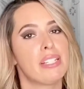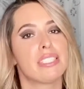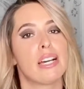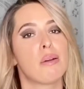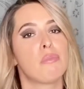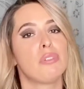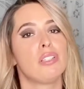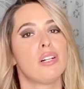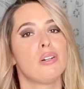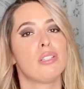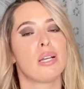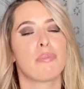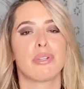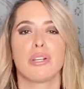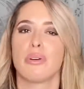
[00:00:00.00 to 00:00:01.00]
down below.
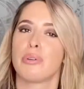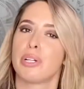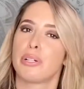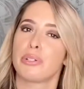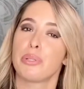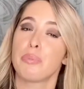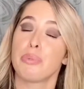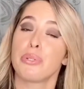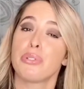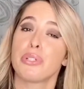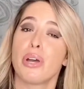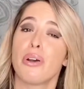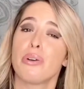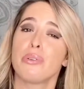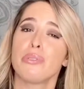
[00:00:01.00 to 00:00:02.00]
Let me know what group you
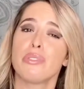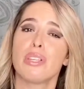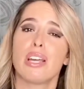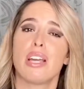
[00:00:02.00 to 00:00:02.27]
chose.